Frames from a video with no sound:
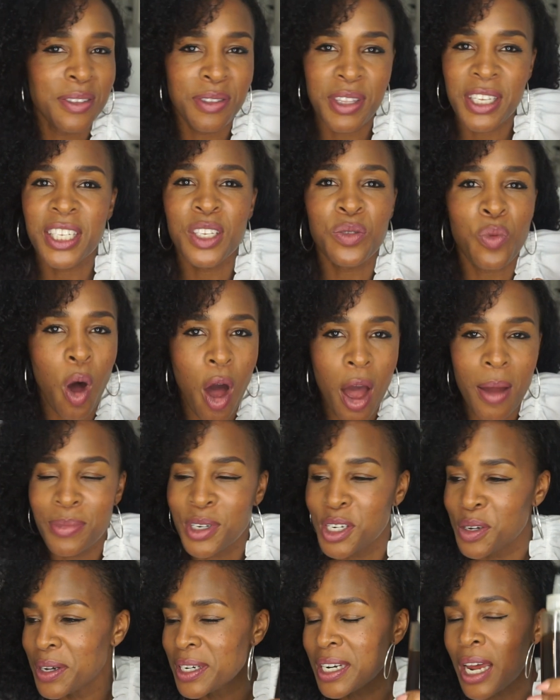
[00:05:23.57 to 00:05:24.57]
This is what I'm
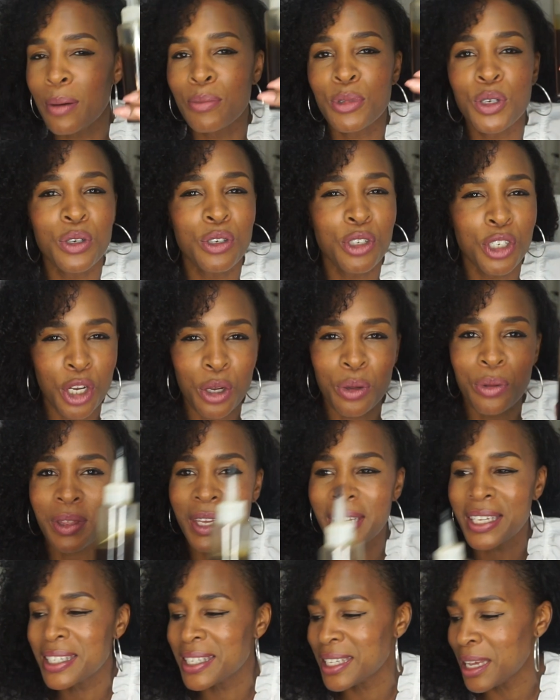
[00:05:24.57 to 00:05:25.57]
doing. I'm doing two
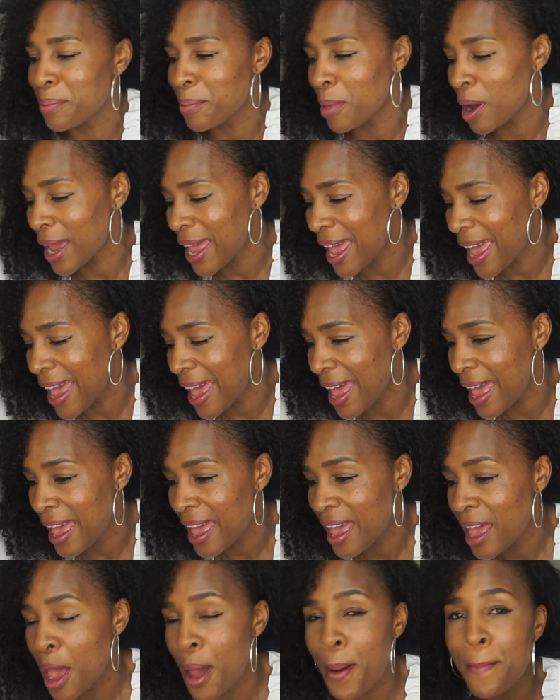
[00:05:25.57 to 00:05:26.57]
things in my hair,
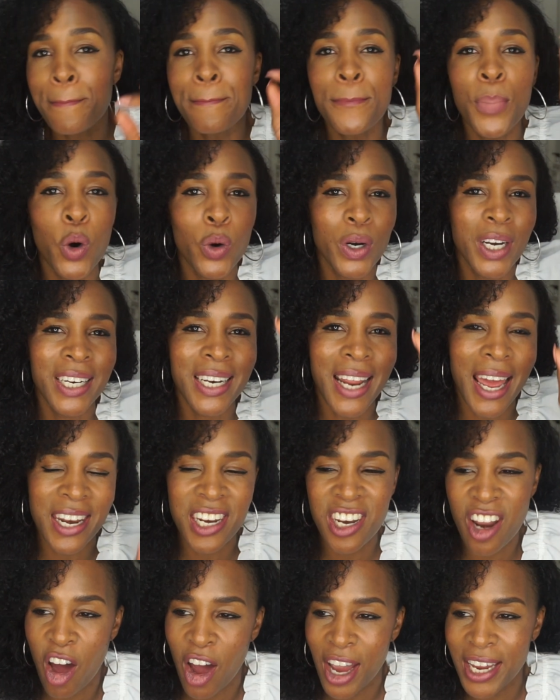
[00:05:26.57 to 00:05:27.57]
morning
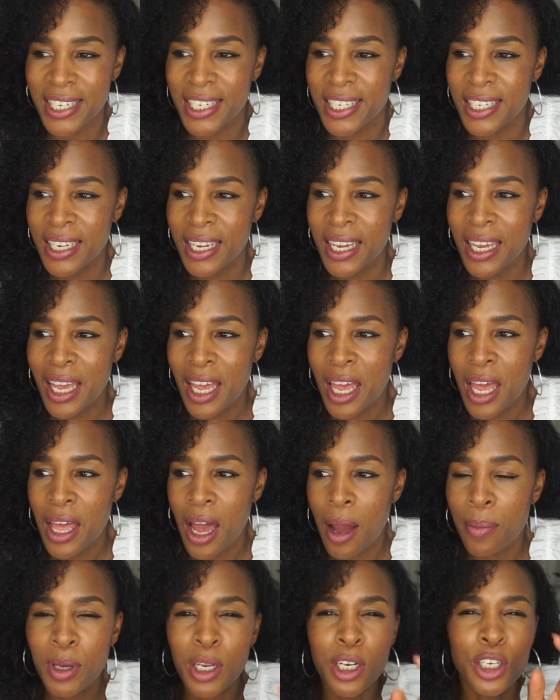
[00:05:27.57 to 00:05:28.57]
and night.
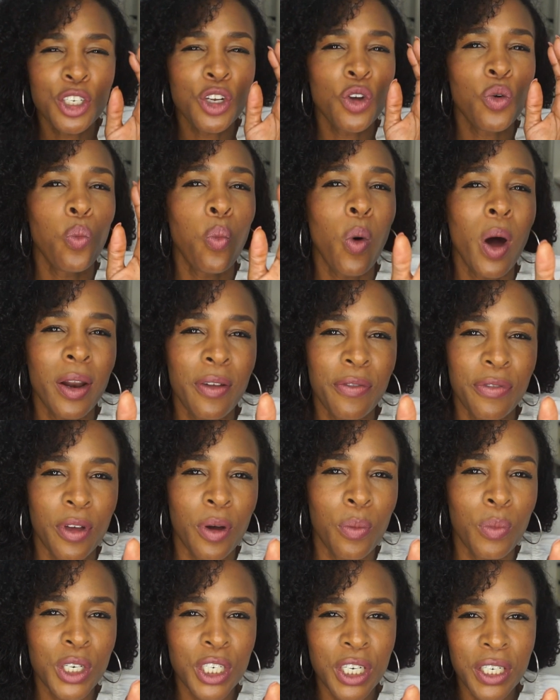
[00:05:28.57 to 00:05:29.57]
I'm gonna do one of
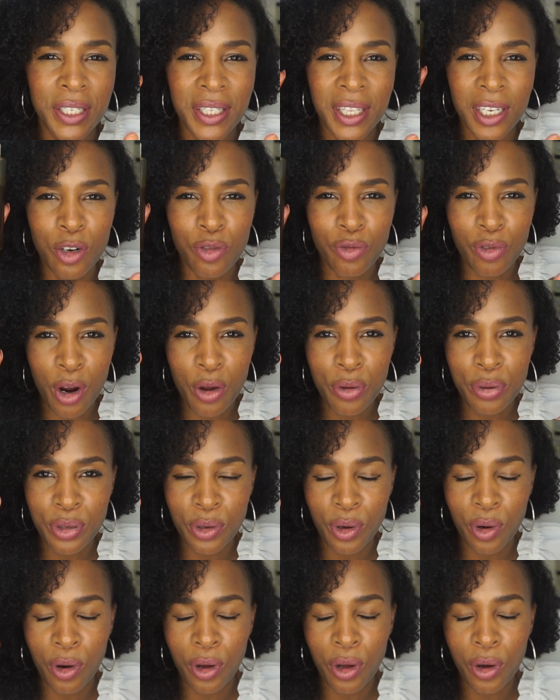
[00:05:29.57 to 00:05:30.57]
them, which is the growth
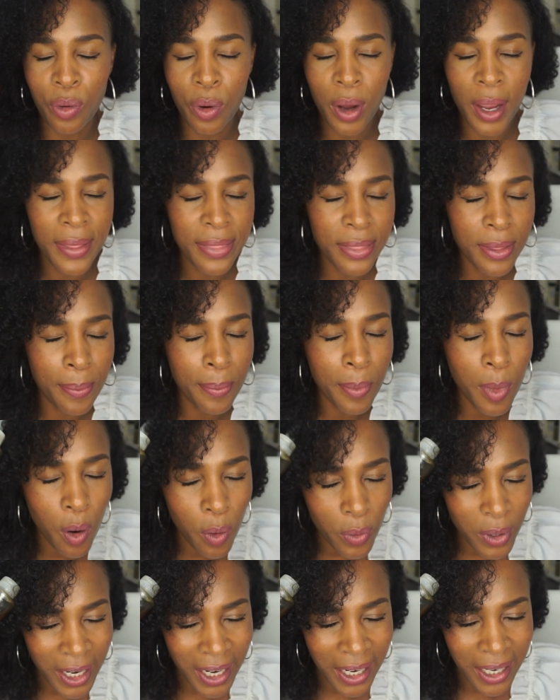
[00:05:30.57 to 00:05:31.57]
oil, in the
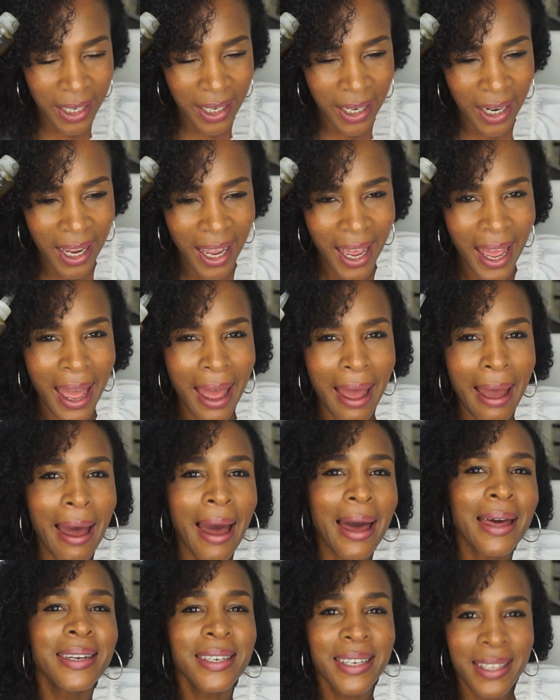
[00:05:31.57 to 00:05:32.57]
morning
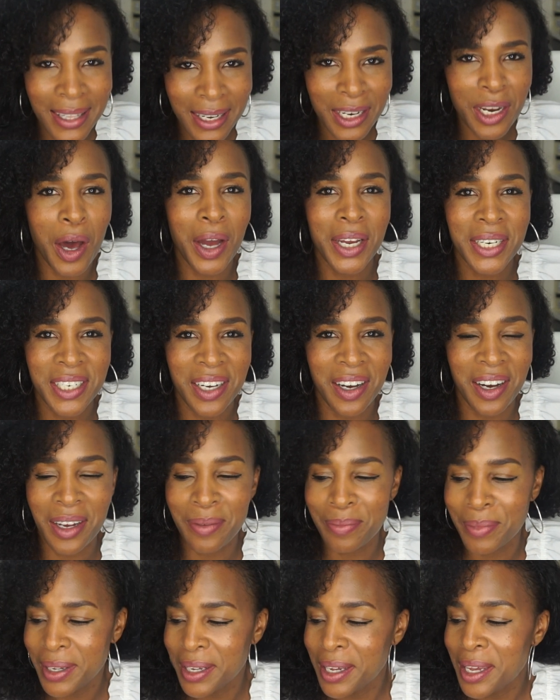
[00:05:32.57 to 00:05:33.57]
and in the
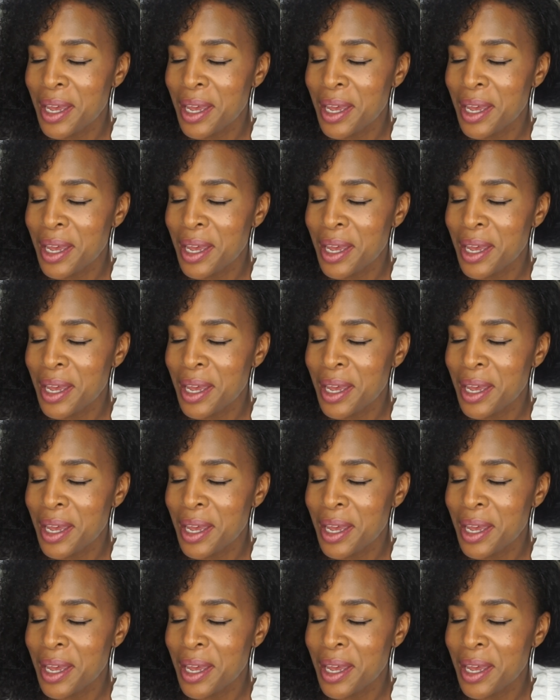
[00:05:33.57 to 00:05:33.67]
nighttime.